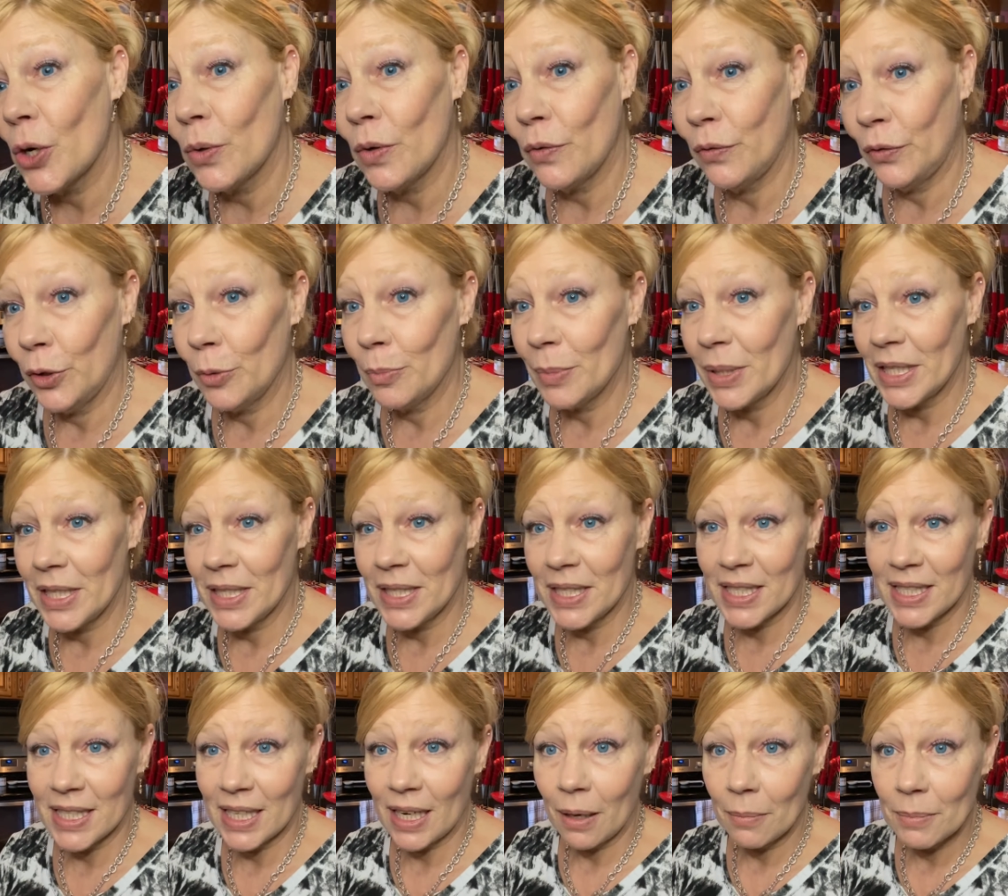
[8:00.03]
a few
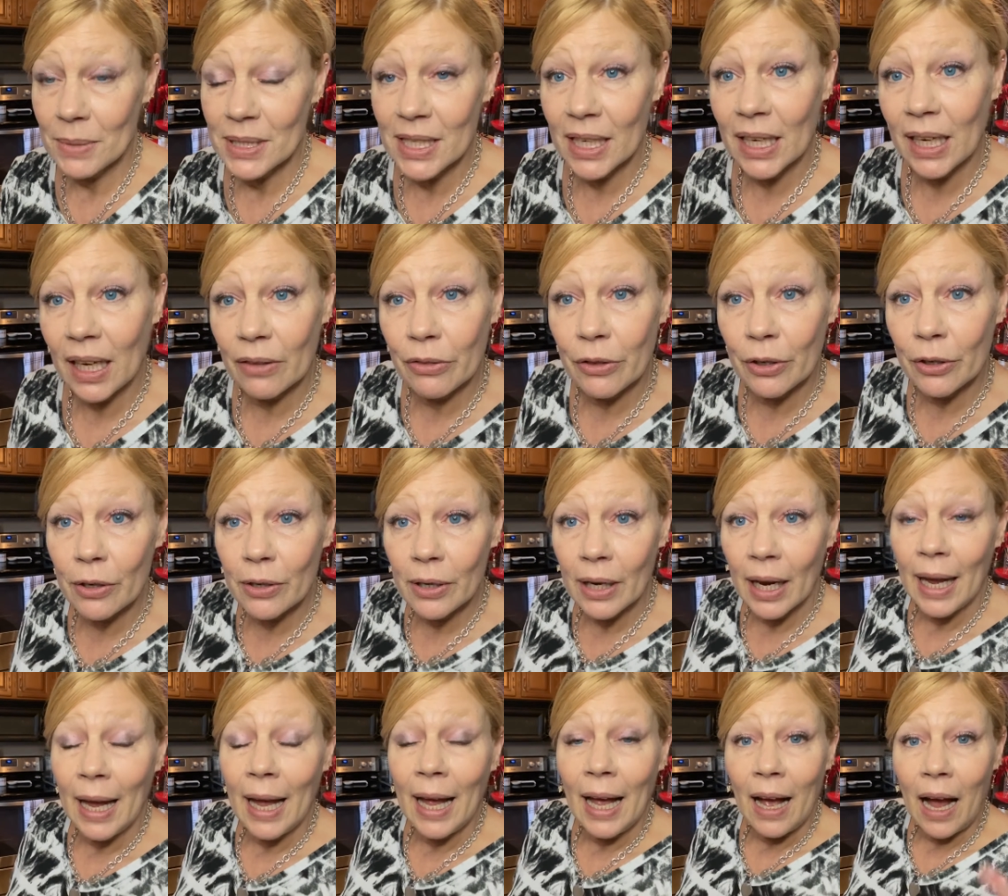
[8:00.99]
minutes to come together.
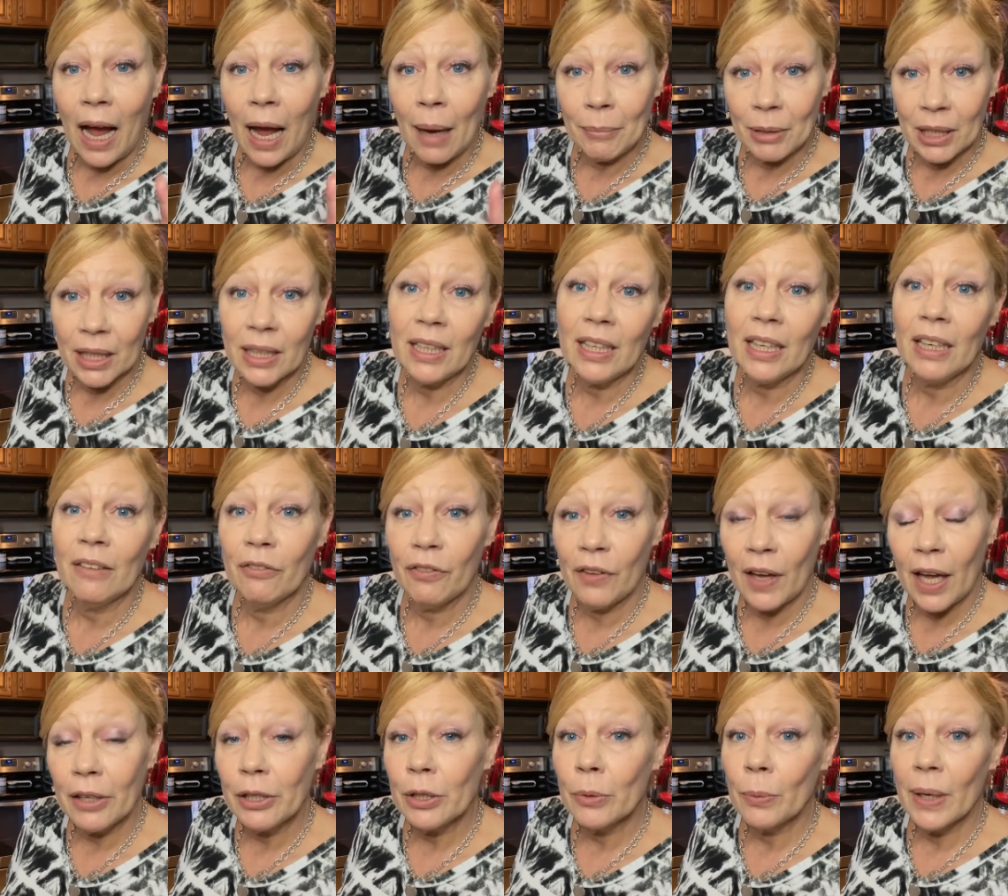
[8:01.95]
I'm gonna
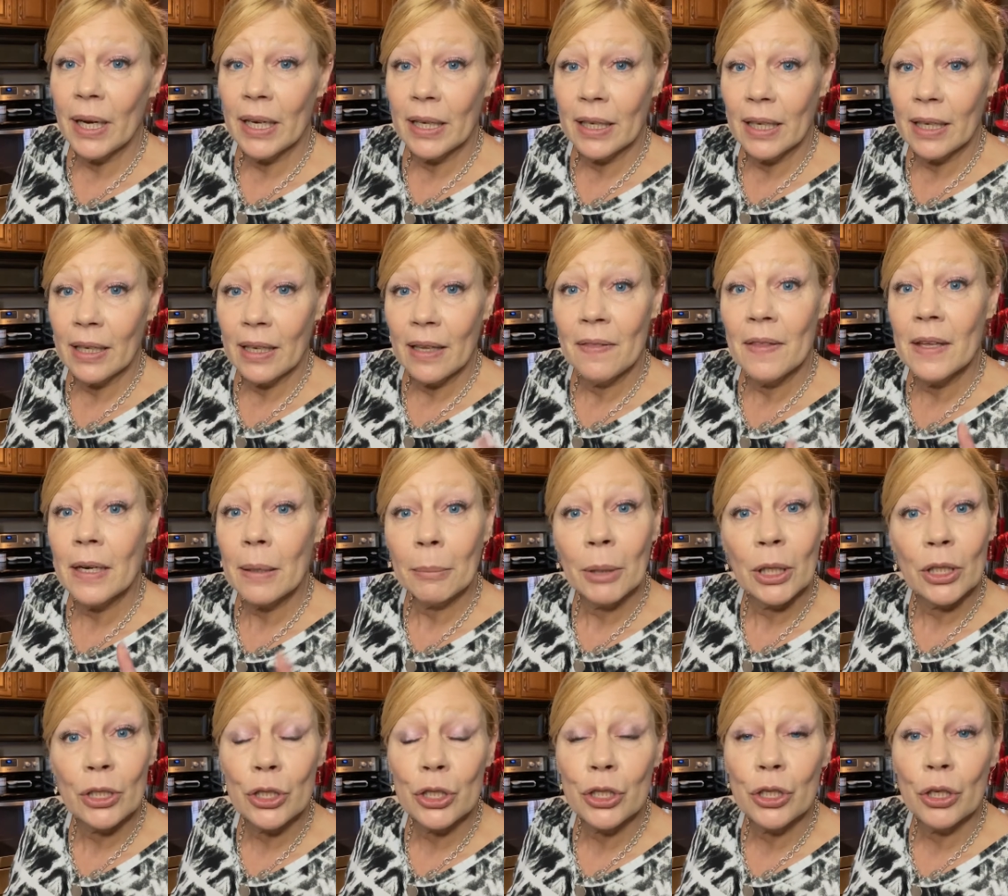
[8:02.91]
evaluate it and then I'm
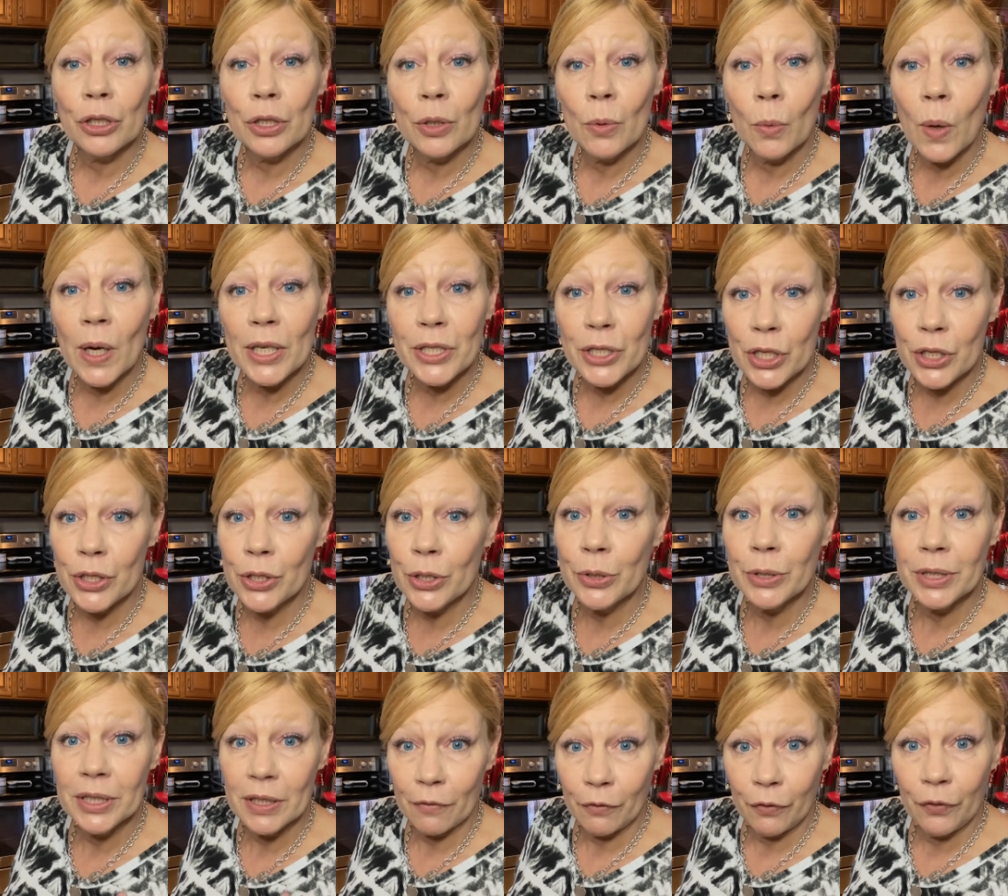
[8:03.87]
gonna show you what to do
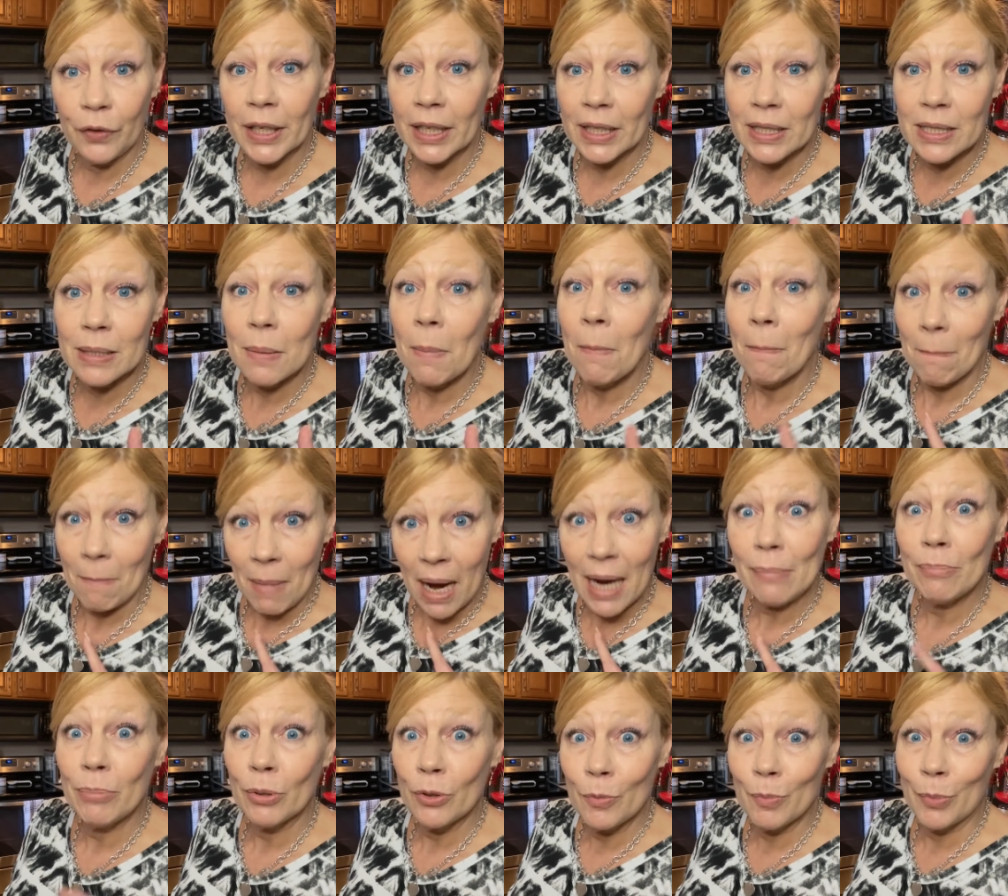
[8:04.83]
to fix my
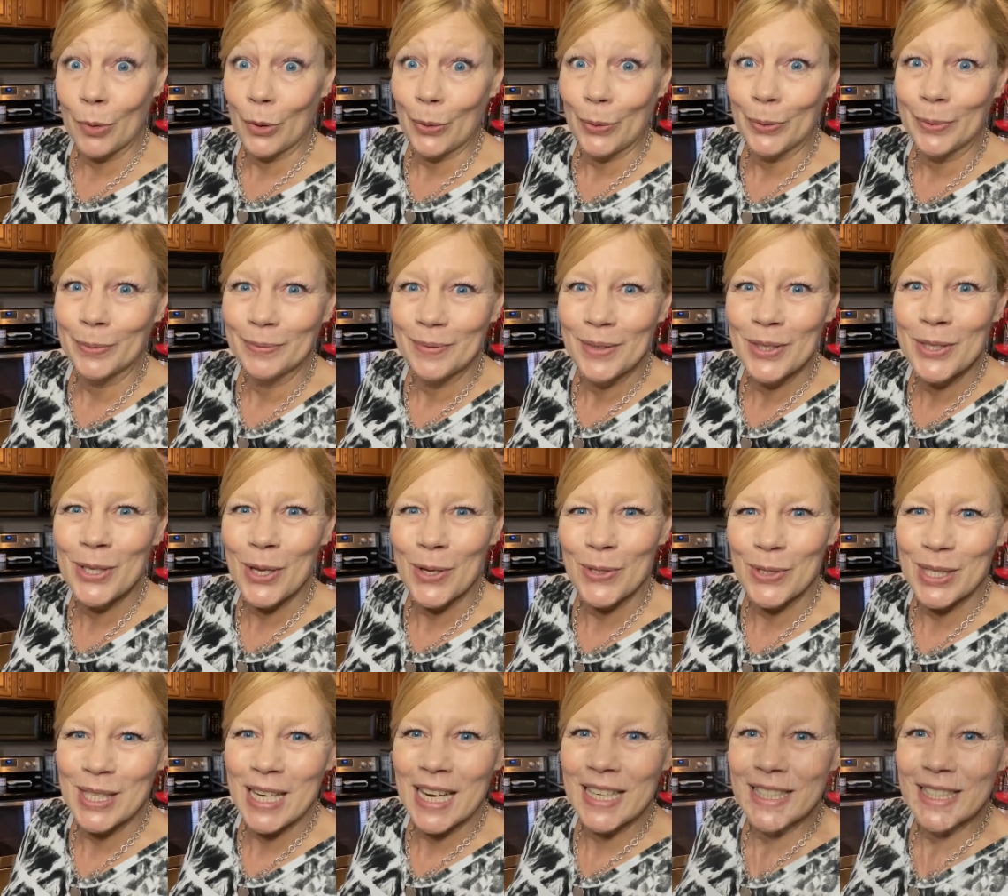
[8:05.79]
boo-boo. So stay